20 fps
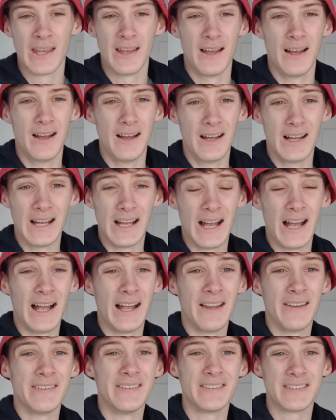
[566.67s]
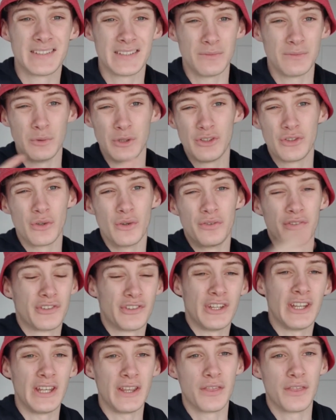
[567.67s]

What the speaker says: and we sort of see